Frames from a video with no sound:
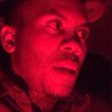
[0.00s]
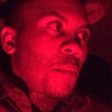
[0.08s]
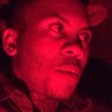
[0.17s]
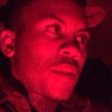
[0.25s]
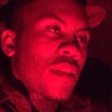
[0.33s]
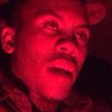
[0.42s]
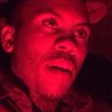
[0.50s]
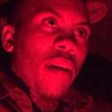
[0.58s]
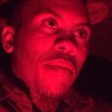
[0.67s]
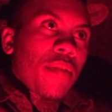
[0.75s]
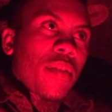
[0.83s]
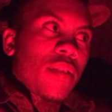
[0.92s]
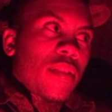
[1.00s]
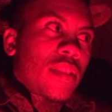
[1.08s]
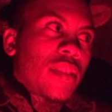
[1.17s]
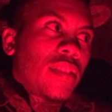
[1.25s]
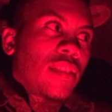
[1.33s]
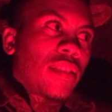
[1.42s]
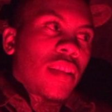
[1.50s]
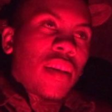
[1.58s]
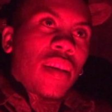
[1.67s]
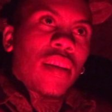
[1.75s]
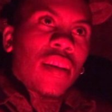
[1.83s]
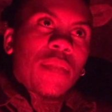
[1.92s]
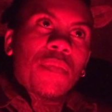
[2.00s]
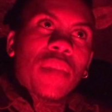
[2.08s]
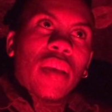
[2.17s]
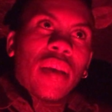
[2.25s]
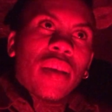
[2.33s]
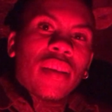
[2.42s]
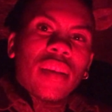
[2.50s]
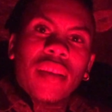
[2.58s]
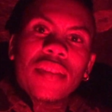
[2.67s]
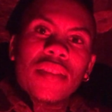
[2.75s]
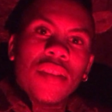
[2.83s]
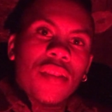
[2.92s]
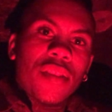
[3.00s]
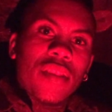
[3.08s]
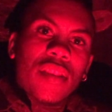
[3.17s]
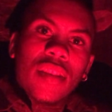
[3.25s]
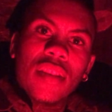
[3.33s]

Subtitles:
we'll see how I feel. I had a nice dinner.